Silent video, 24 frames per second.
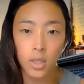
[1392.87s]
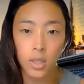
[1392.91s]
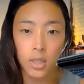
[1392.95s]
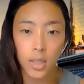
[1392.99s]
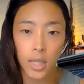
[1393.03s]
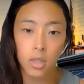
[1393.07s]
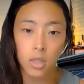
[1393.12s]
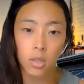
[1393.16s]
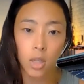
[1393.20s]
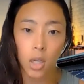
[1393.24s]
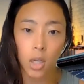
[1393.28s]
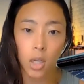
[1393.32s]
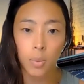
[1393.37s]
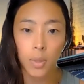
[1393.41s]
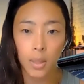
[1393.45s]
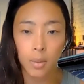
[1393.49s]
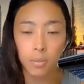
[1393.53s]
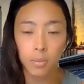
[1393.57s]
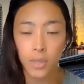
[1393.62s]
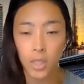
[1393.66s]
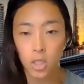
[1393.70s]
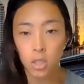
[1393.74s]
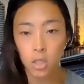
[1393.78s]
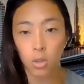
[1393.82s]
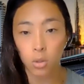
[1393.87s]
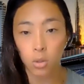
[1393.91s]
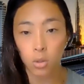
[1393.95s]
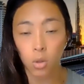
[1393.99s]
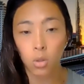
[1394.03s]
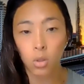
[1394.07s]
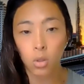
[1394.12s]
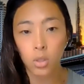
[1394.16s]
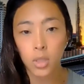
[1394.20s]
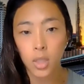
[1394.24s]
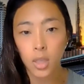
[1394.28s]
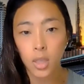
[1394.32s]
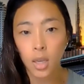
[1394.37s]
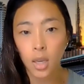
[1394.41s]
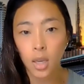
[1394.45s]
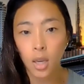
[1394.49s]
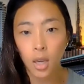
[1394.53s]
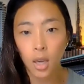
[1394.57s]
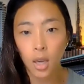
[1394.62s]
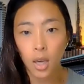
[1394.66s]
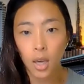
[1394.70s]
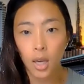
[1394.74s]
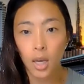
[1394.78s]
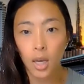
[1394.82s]
sites are helping them reach their goals.
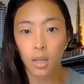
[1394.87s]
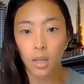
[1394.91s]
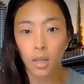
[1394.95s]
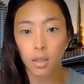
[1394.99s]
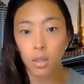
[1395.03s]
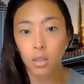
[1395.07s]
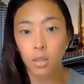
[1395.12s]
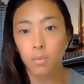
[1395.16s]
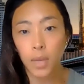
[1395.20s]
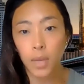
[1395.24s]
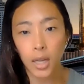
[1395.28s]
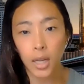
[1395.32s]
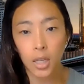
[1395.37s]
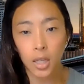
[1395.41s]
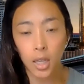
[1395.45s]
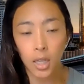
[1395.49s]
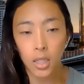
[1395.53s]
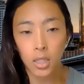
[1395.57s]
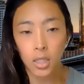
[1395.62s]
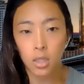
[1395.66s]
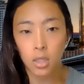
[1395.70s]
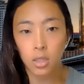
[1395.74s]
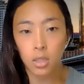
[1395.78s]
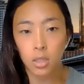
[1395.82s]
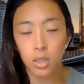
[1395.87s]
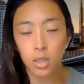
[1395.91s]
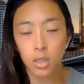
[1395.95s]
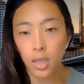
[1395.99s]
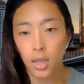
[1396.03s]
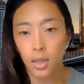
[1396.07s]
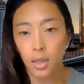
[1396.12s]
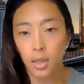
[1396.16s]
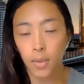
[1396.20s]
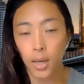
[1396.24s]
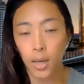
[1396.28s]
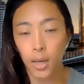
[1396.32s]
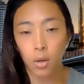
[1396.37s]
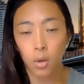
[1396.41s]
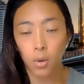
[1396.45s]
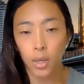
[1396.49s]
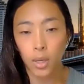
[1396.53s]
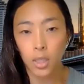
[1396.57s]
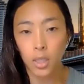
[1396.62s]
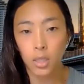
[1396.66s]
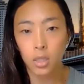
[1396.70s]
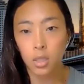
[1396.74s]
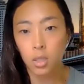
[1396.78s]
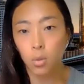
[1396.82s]
And in many cases,
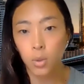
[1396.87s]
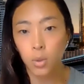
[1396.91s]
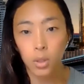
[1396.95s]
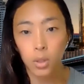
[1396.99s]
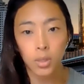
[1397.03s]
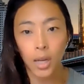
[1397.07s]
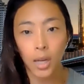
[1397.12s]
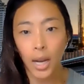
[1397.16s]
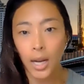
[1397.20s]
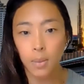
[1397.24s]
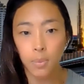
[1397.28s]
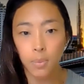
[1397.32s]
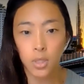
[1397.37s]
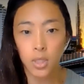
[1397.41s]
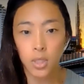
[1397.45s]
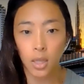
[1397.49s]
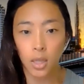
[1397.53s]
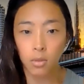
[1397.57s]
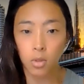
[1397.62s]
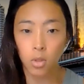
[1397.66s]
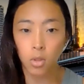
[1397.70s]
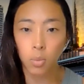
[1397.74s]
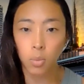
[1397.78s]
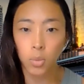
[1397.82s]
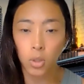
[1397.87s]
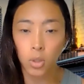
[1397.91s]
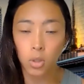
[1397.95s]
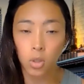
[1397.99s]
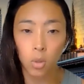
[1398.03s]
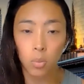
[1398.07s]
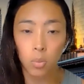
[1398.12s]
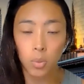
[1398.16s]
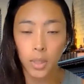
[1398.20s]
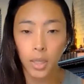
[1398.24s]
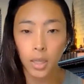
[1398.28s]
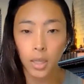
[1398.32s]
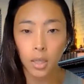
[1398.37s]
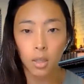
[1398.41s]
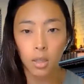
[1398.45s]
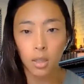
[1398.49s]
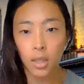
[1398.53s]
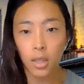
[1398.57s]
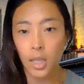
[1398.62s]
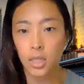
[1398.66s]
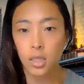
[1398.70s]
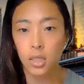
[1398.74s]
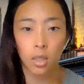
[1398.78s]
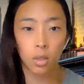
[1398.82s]
Equinix, so we're 90% renewable globally,
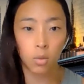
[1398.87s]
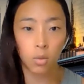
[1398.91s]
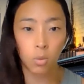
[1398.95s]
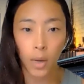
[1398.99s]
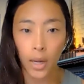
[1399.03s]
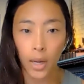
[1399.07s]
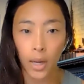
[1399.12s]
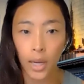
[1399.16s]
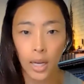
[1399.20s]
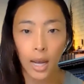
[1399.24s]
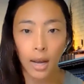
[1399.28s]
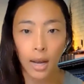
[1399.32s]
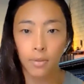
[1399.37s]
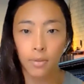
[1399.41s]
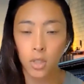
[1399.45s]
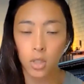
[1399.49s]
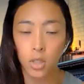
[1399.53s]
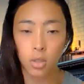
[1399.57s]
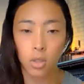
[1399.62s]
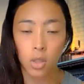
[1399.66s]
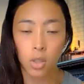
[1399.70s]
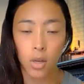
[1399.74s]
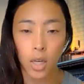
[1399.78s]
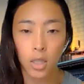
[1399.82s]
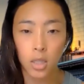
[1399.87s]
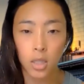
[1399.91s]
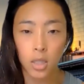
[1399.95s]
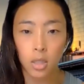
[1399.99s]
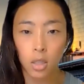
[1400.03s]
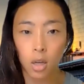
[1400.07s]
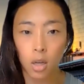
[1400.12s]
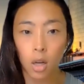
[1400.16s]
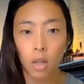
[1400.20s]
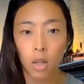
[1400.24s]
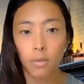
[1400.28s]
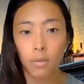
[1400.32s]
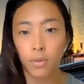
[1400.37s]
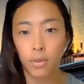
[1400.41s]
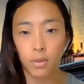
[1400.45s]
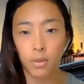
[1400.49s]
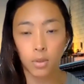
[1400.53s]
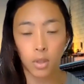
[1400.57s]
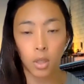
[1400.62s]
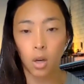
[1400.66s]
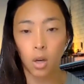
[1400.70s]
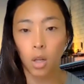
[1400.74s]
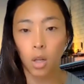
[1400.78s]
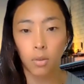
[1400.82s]
and that's at a weighted average across all
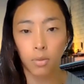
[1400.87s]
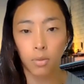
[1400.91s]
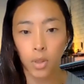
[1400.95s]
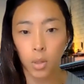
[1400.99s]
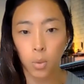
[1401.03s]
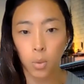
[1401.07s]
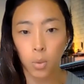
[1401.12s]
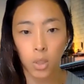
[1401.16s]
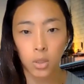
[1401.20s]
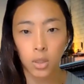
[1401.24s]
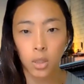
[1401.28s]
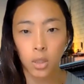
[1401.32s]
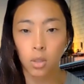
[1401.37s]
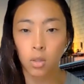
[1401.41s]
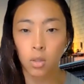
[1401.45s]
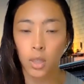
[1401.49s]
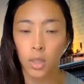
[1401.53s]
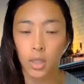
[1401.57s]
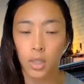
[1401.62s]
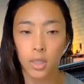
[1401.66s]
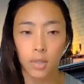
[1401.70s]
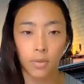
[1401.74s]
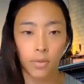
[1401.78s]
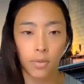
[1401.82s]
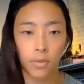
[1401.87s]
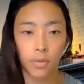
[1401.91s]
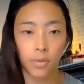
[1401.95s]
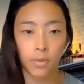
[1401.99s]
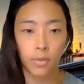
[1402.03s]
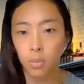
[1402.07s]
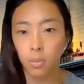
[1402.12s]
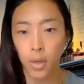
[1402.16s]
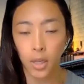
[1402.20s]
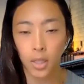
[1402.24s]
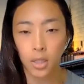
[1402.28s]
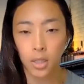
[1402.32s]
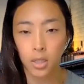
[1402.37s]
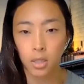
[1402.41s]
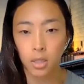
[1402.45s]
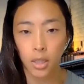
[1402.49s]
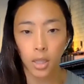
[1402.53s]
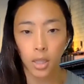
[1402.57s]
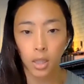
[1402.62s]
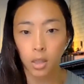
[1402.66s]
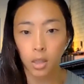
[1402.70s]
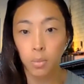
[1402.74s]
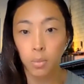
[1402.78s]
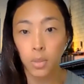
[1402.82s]
over the world, including difficult markets
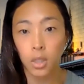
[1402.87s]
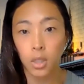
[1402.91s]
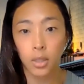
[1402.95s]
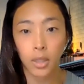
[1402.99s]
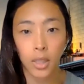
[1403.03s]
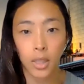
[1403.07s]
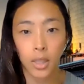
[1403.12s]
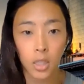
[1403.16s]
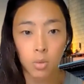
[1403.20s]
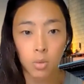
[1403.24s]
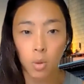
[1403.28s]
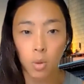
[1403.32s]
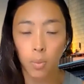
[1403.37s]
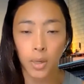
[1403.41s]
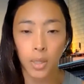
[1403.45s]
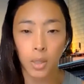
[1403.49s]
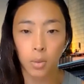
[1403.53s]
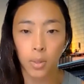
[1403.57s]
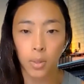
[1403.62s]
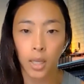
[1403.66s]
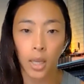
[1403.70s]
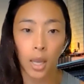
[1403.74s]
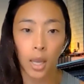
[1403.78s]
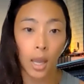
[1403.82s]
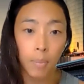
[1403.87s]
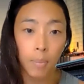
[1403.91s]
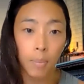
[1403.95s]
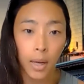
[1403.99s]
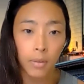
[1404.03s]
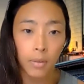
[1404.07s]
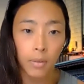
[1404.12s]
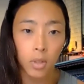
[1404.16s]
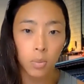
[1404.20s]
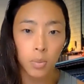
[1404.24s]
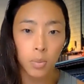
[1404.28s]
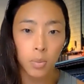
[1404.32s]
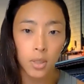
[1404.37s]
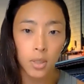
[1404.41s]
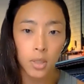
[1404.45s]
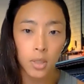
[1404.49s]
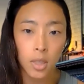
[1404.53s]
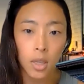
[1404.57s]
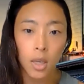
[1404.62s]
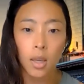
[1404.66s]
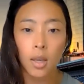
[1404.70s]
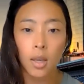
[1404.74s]
like the Middle East, where we can't buy renewables.